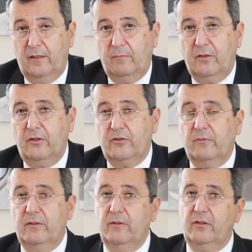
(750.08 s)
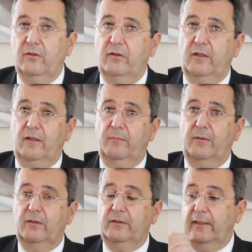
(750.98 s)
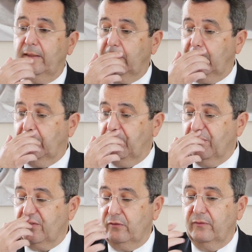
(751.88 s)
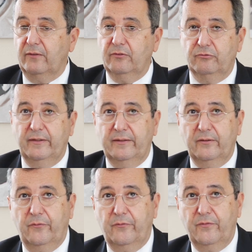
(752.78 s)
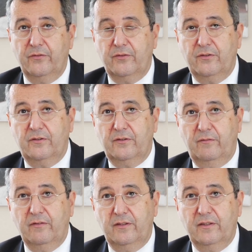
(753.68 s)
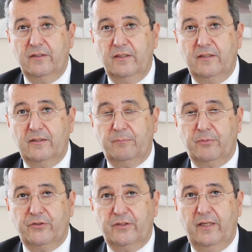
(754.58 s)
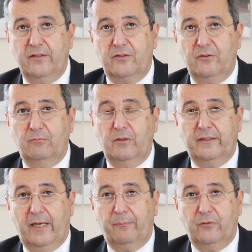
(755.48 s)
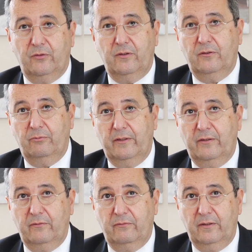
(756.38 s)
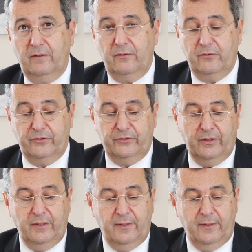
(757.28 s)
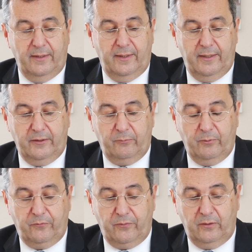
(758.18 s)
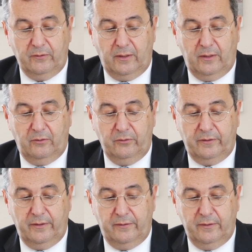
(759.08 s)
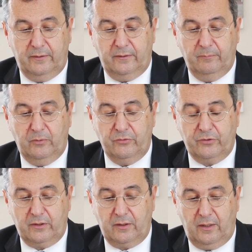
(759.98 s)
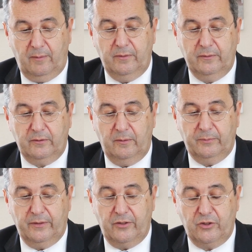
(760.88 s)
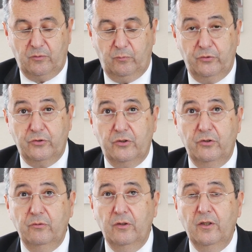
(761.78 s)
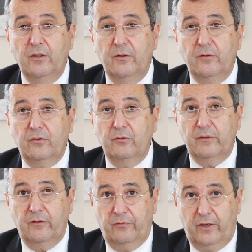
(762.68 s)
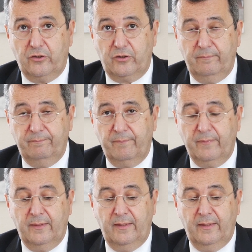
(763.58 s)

because when we're talking about a, a survival rate of 76%, so what happened to the 23 others, and we found out that the most common complication was due to infection